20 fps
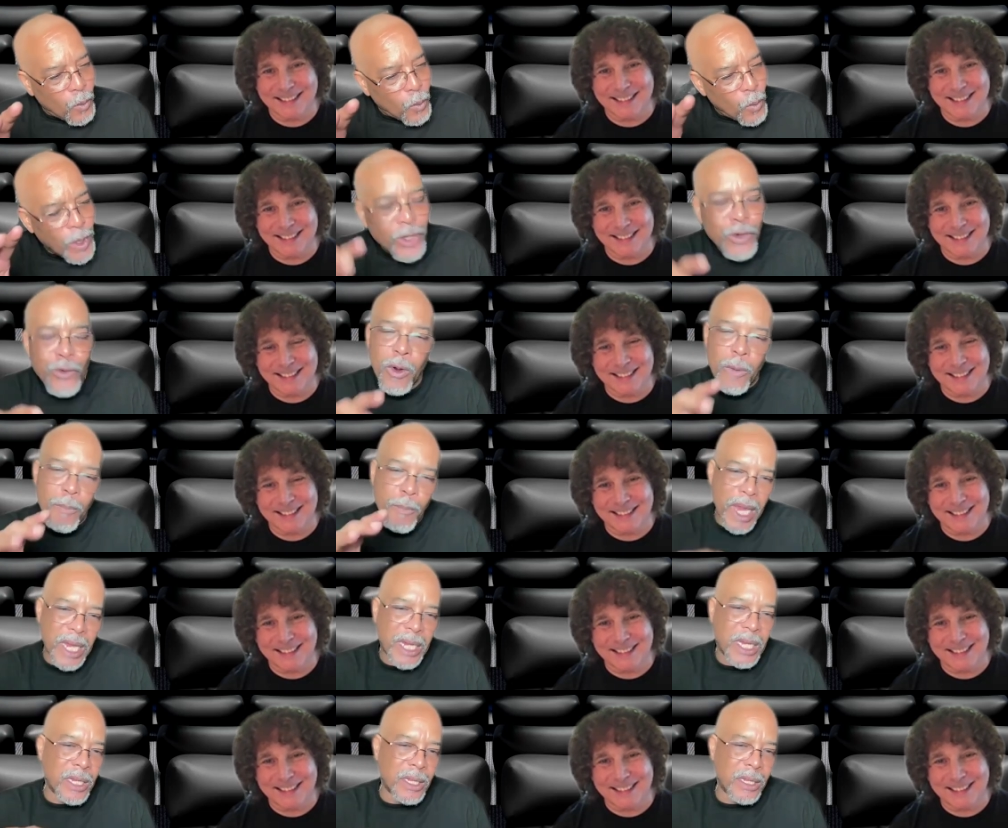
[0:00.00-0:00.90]
Speaker 1: when you were
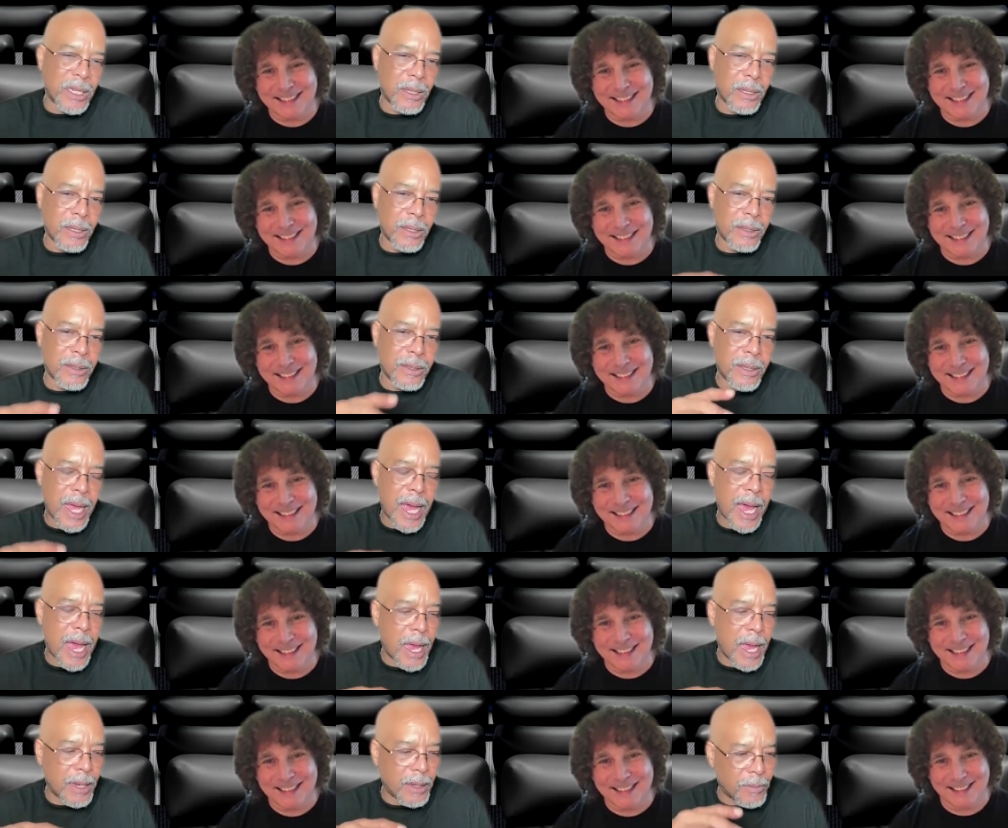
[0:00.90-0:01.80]
making
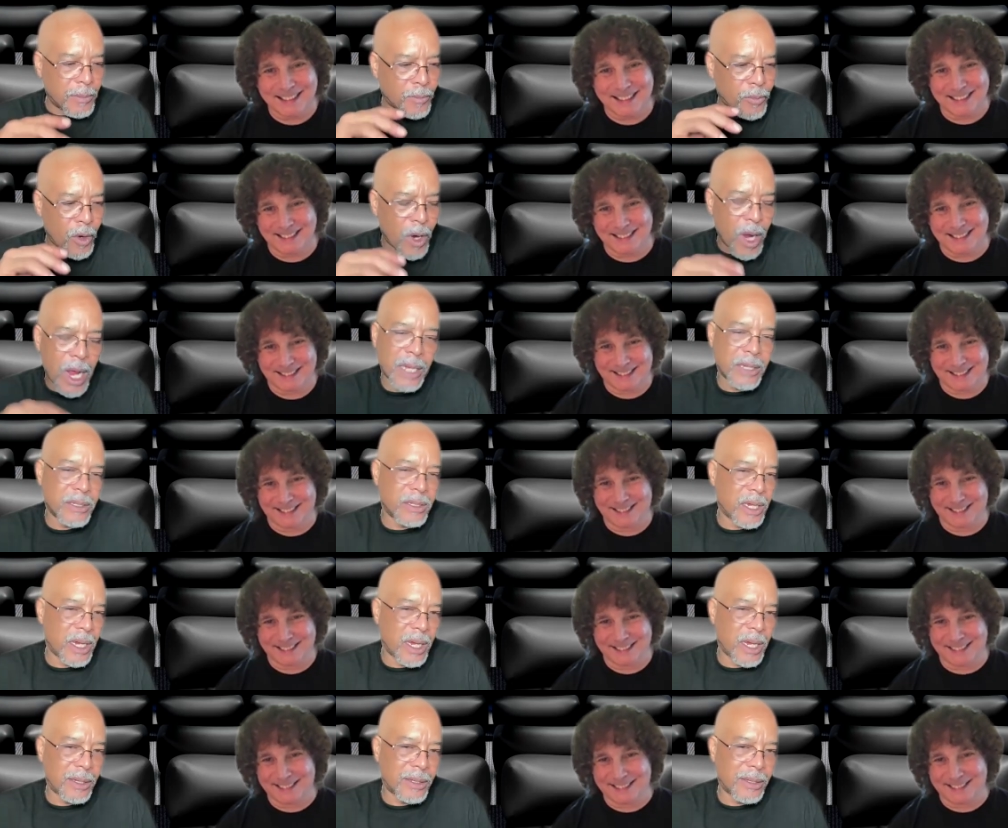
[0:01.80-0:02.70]
that
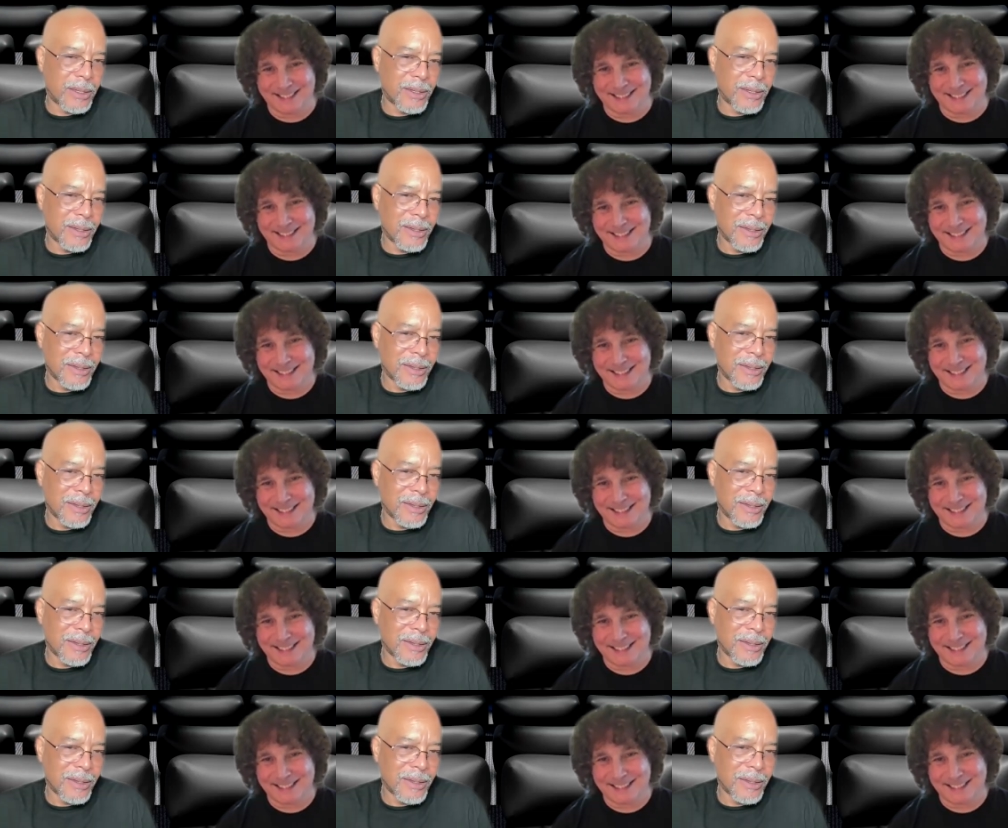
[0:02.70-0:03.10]
project?